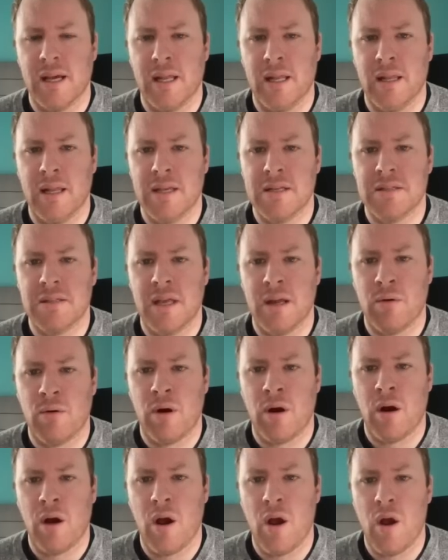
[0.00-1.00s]
unless there
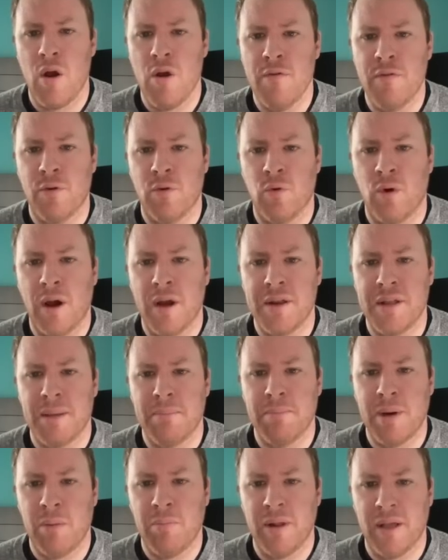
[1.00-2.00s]
are
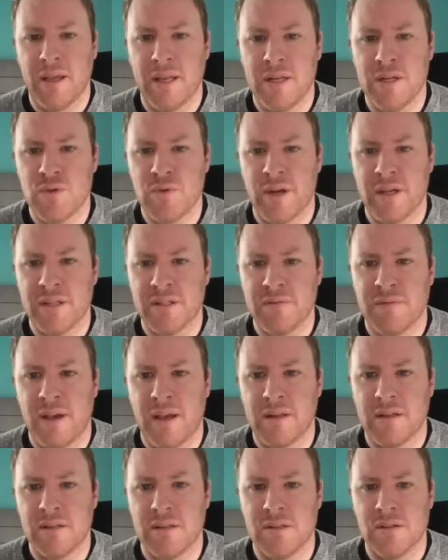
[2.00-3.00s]
overriding public interest
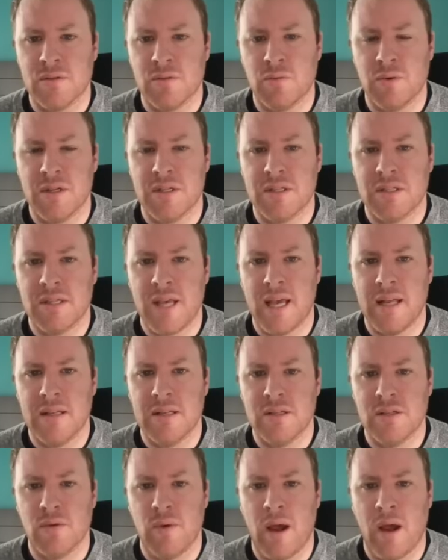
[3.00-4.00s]
factors which
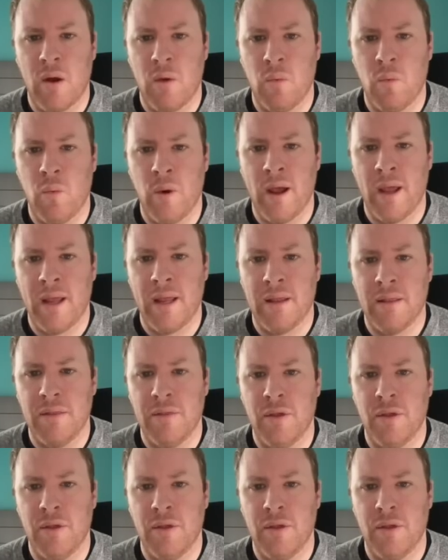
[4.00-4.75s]
tend to outweigh